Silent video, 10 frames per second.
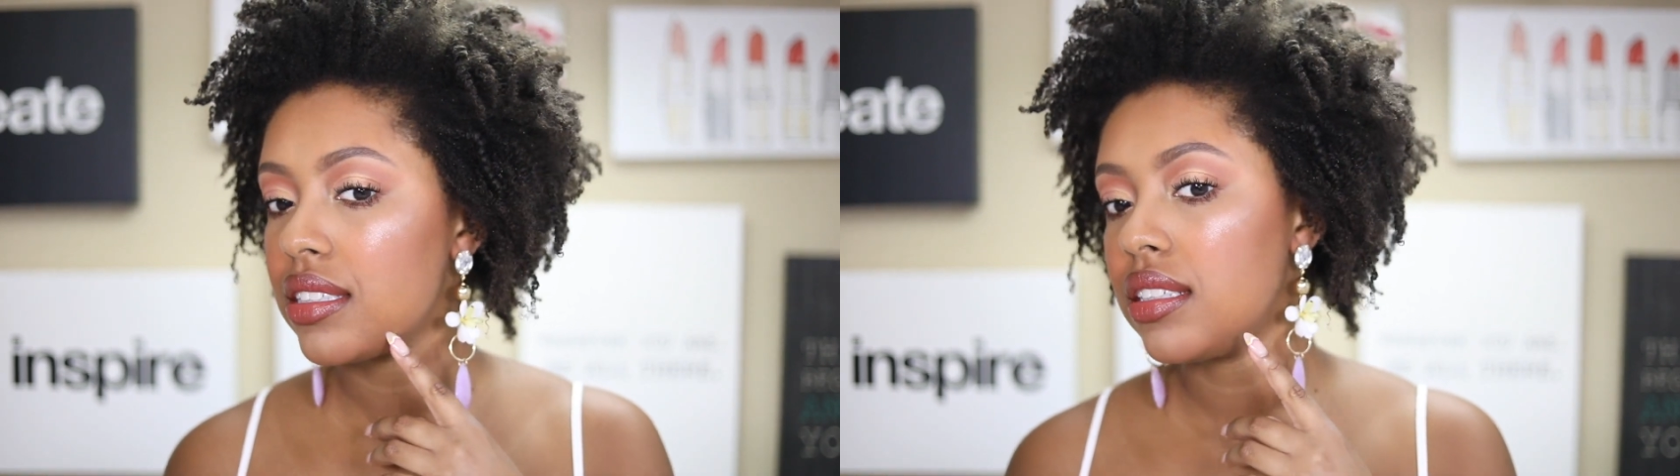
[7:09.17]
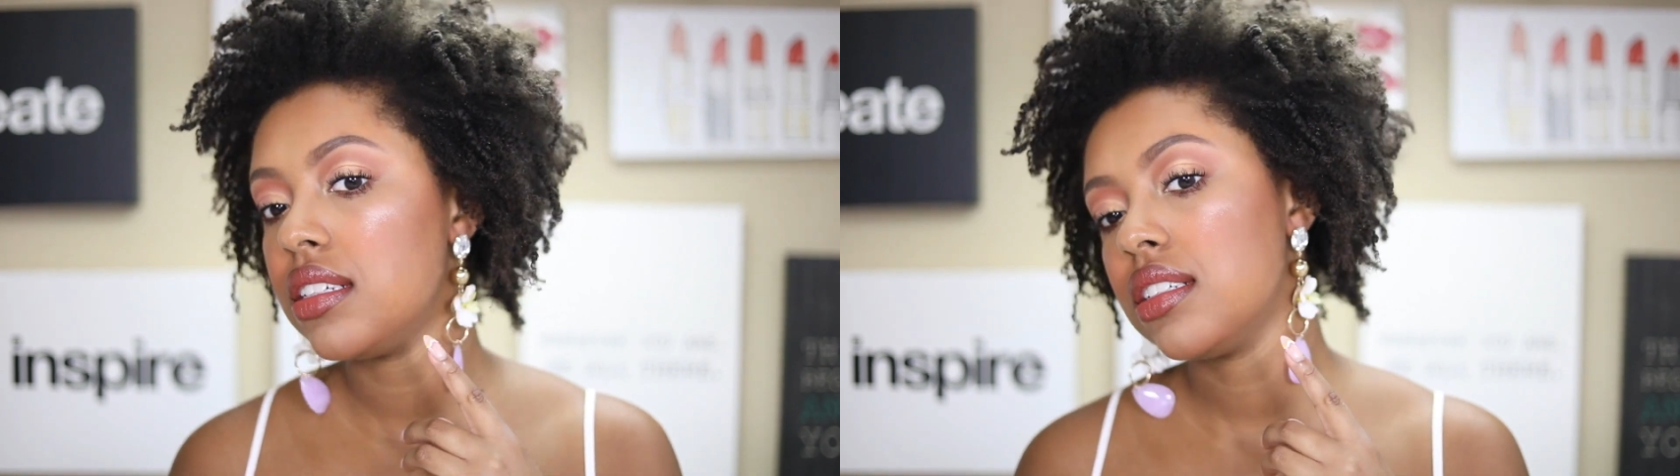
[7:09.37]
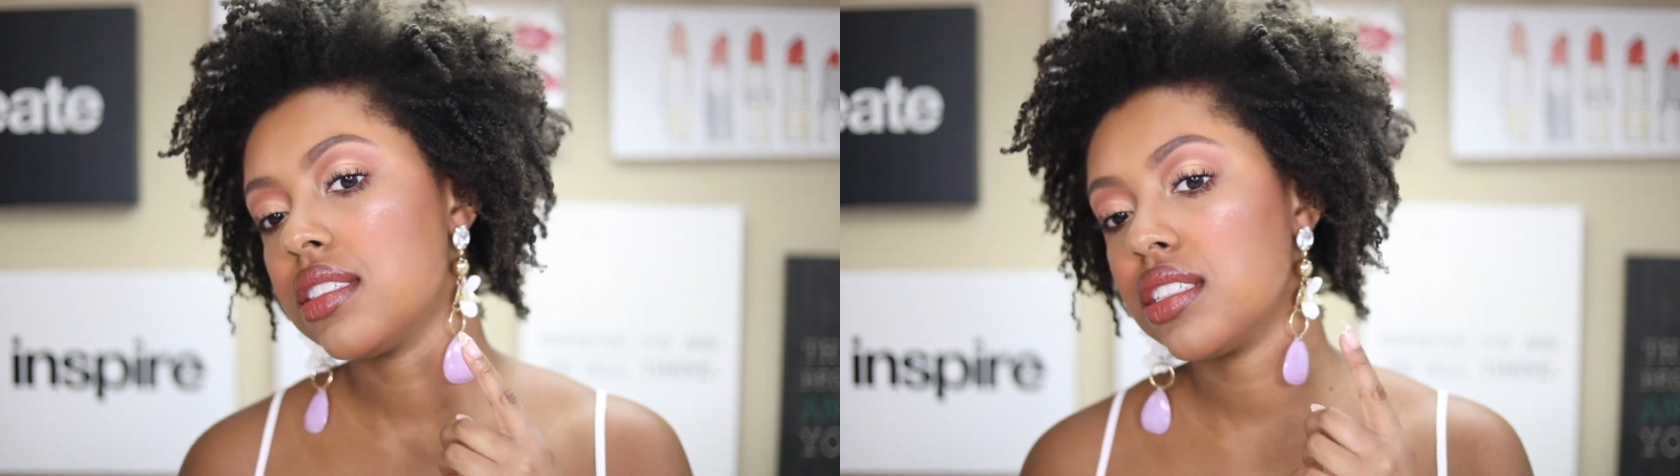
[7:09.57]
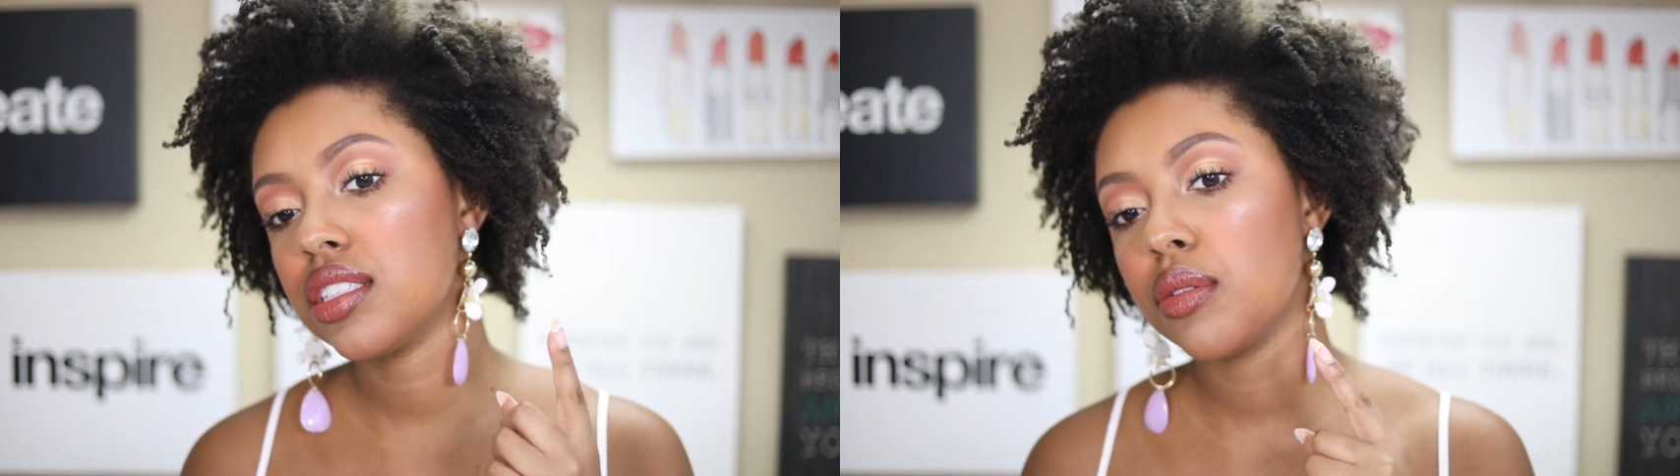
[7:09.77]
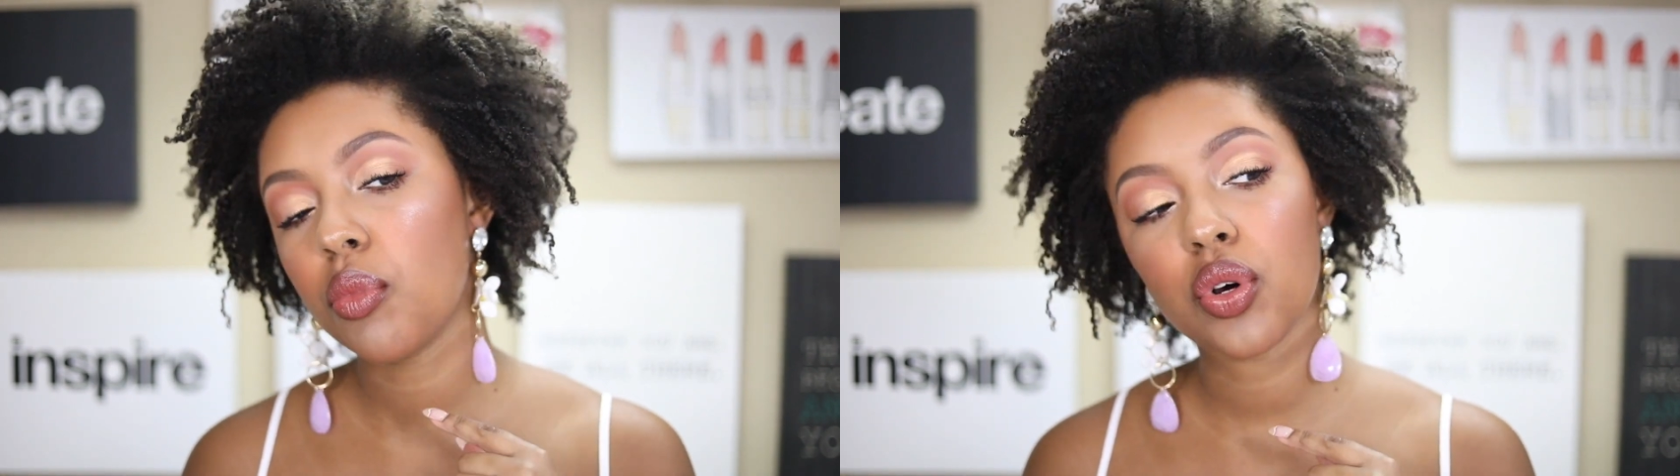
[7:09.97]
the
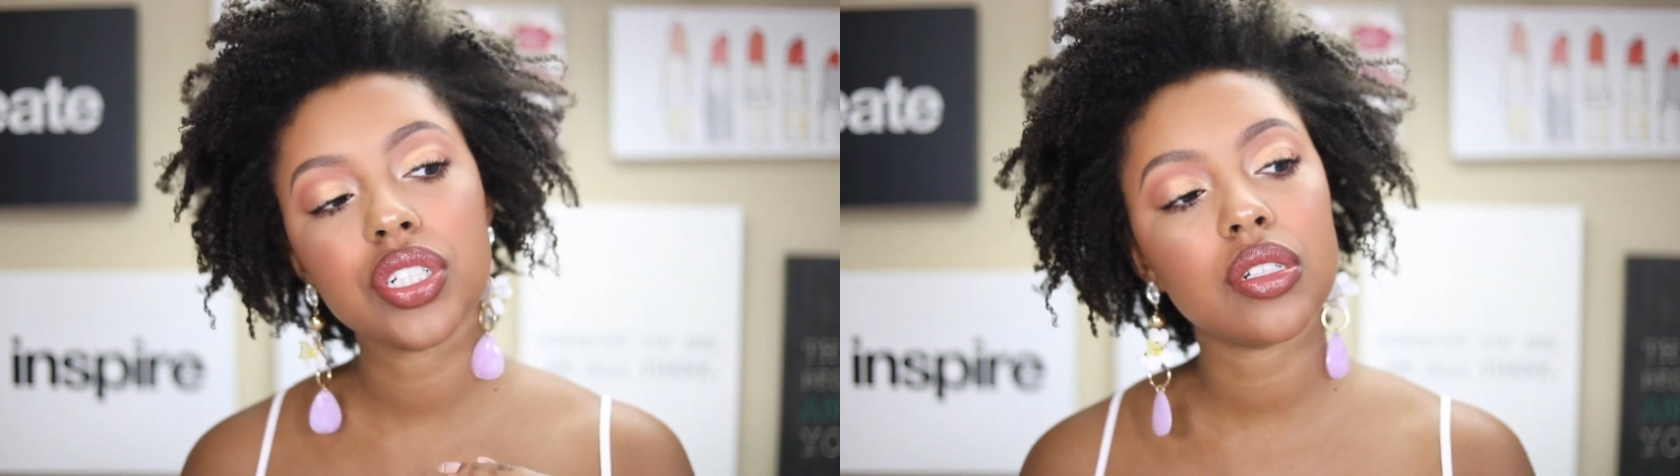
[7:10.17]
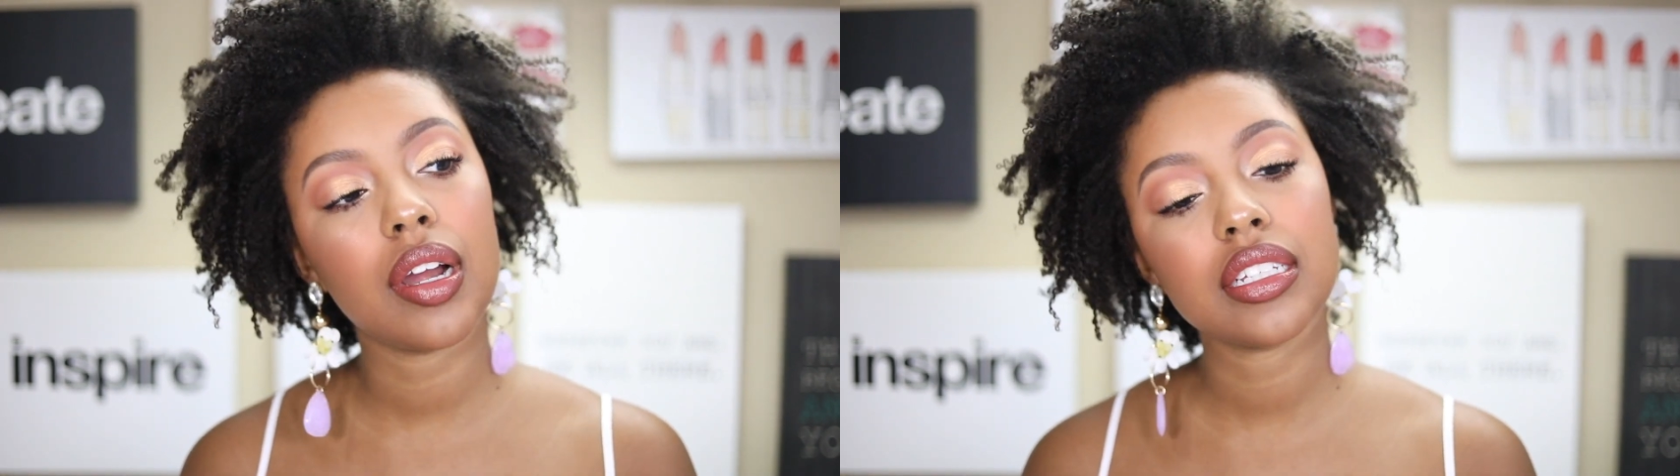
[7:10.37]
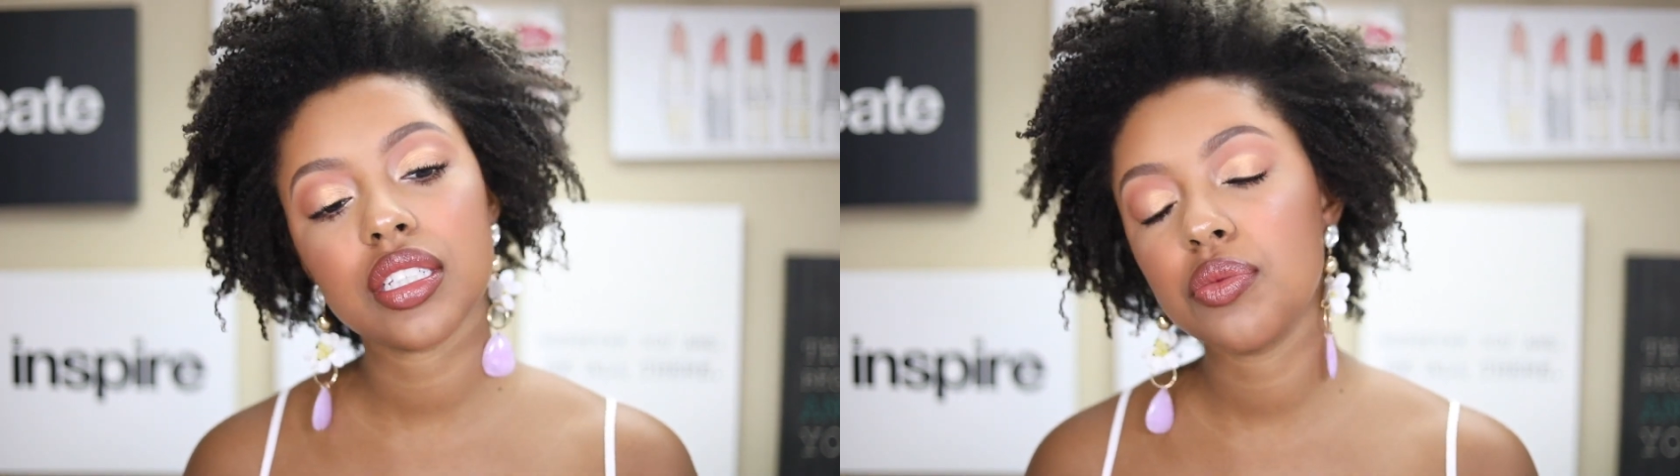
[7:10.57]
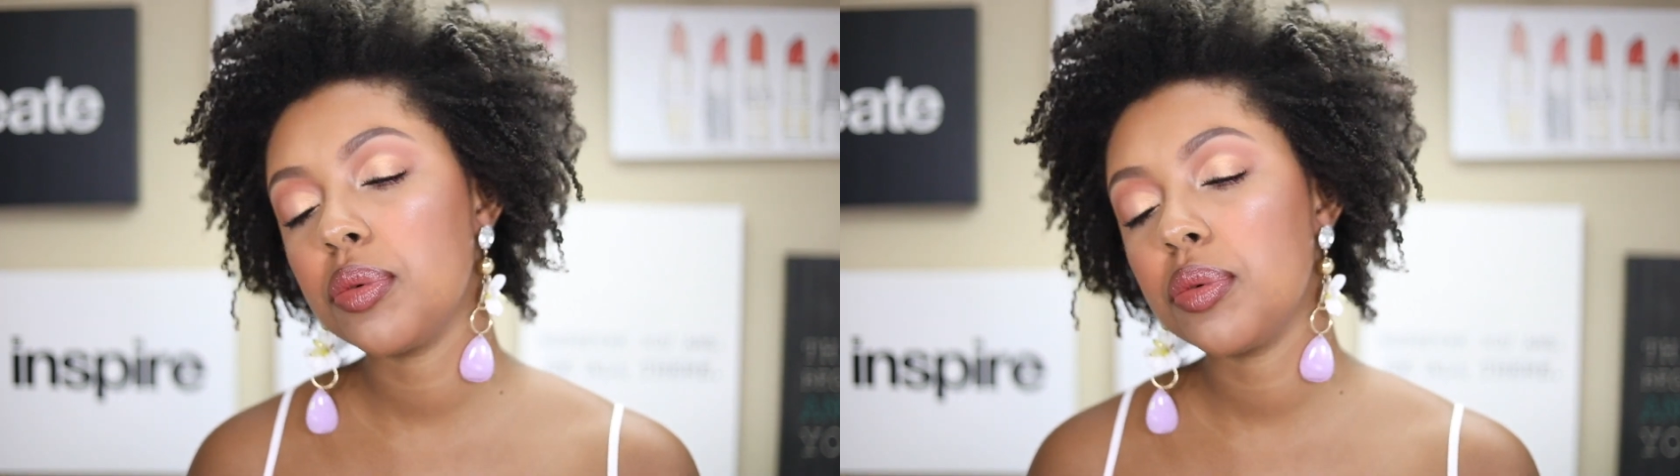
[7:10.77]
tinted moisturizer